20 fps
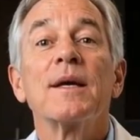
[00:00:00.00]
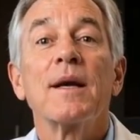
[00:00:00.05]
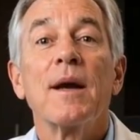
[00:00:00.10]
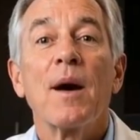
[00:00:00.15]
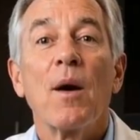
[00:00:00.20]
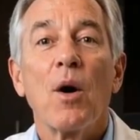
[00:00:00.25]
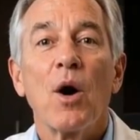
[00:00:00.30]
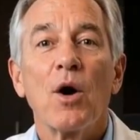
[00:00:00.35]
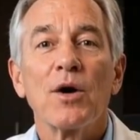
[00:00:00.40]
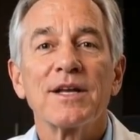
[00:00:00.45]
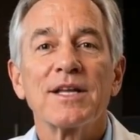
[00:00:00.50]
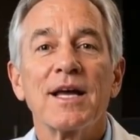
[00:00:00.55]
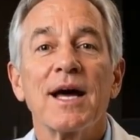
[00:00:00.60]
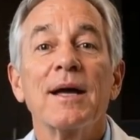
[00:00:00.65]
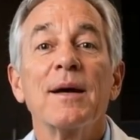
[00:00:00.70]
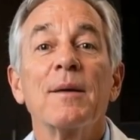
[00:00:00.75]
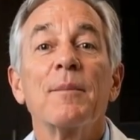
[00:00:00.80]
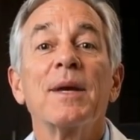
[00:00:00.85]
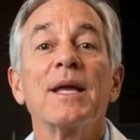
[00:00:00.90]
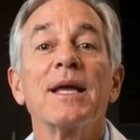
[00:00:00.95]

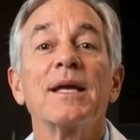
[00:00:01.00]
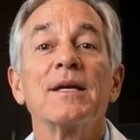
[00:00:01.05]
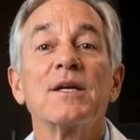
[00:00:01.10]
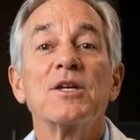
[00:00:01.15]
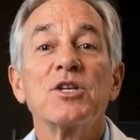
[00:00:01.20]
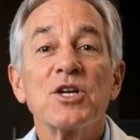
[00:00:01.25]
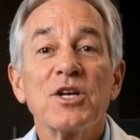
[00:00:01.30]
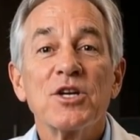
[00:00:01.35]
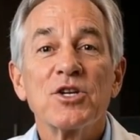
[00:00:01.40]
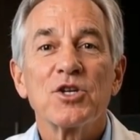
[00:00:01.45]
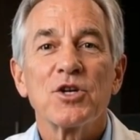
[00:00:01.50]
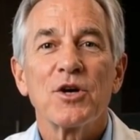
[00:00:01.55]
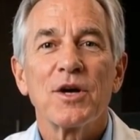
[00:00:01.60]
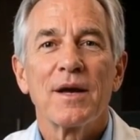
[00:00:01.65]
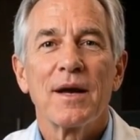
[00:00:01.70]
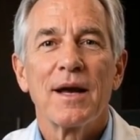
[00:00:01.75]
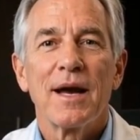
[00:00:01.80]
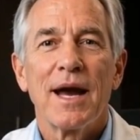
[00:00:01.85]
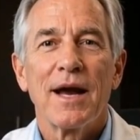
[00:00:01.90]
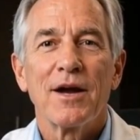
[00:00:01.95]
alongside the beet, ginger,
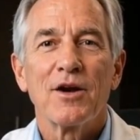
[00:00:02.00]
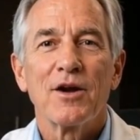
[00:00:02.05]
and